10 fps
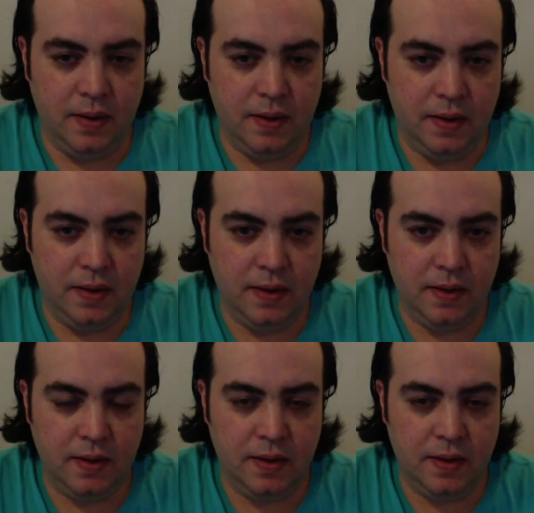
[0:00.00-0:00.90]

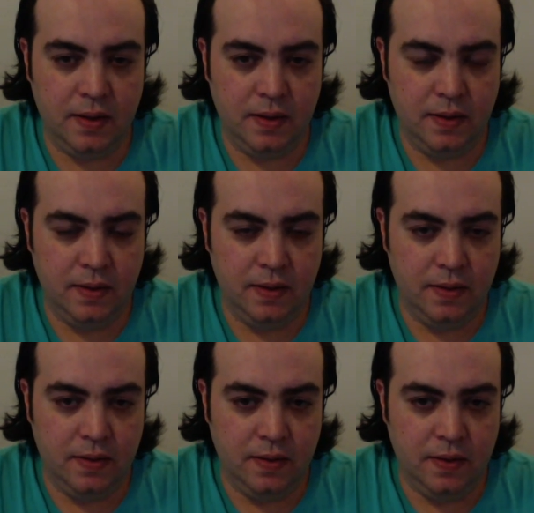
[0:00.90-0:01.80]

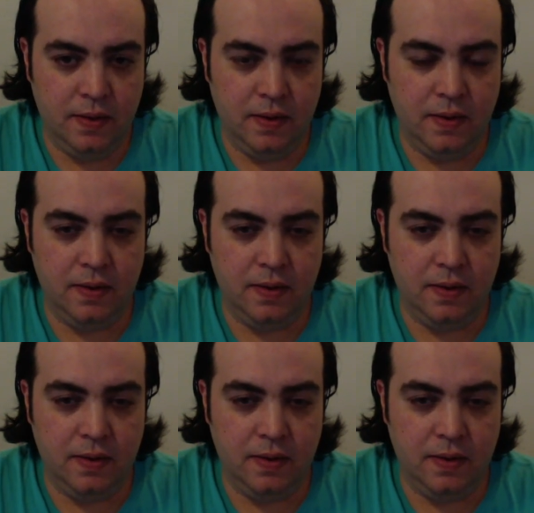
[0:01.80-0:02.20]
(not speaking)